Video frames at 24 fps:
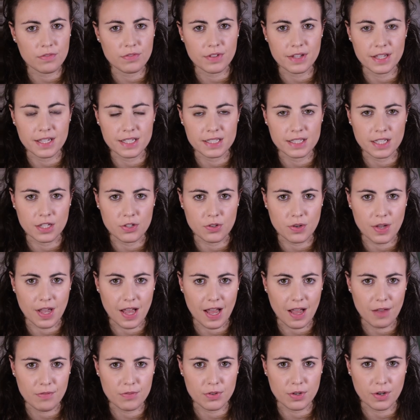of is that you
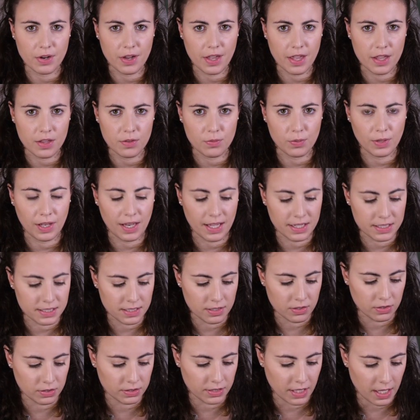have your hand relaxed
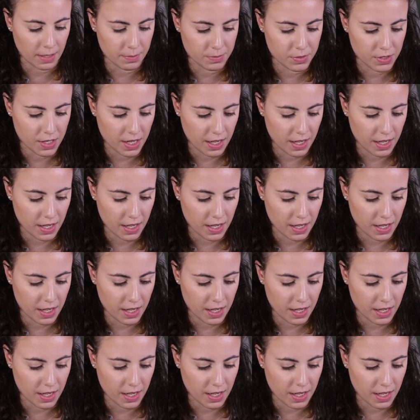at all times.